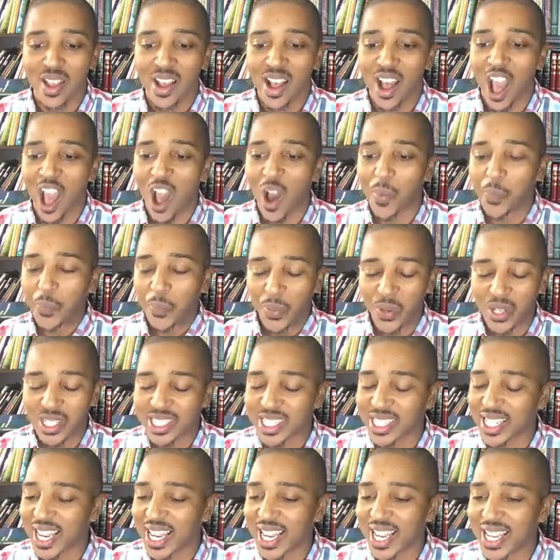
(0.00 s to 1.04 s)
uh,
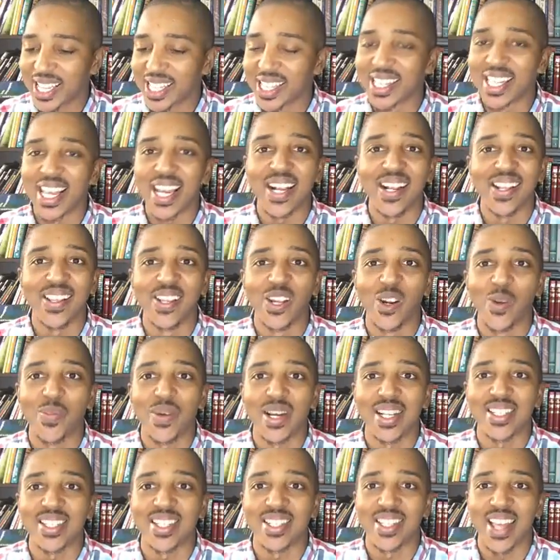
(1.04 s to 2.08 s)
pushing in late a little
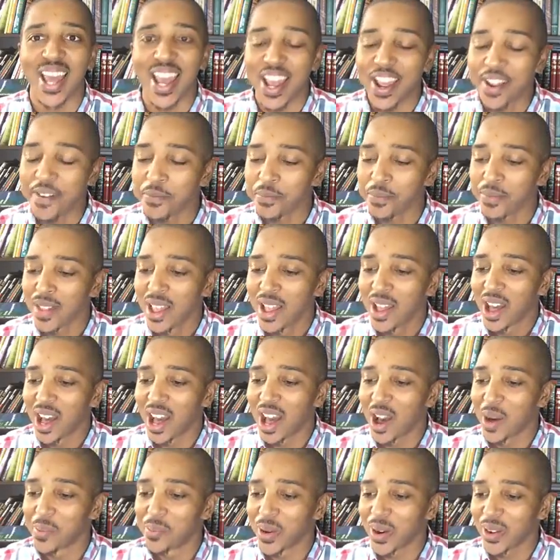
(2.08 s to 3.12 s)
bit today.
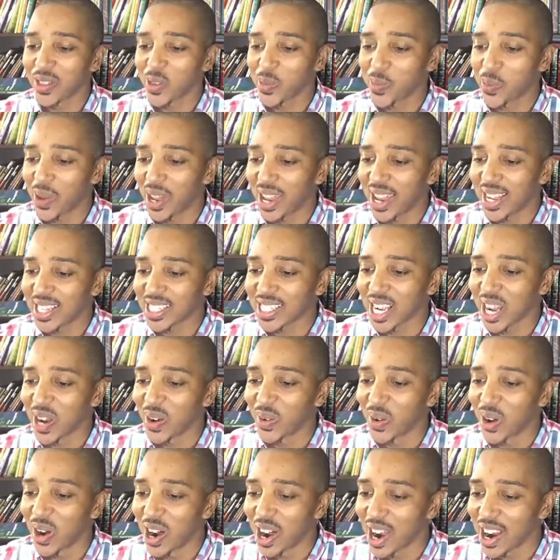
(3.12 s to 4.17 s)
Uh, Bertha Page, how
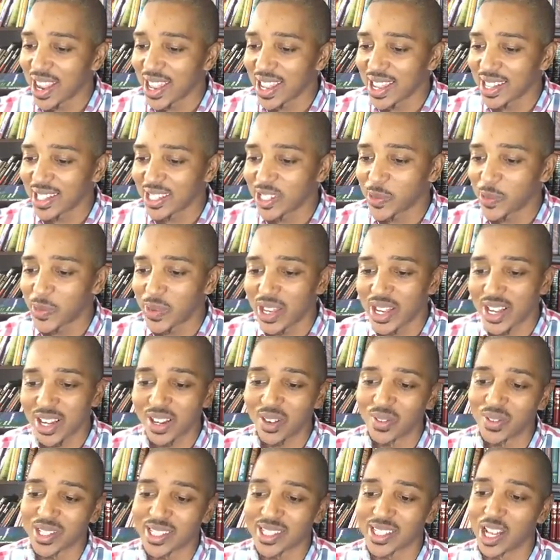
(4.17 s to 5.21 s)
are you? Jamaica,
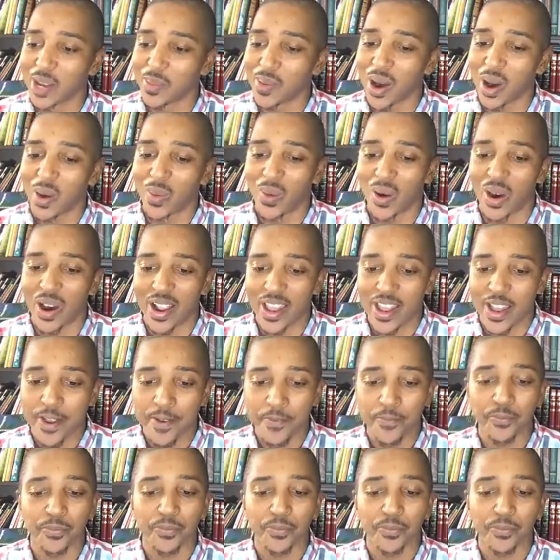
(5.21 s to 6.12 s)
what's up? How are you?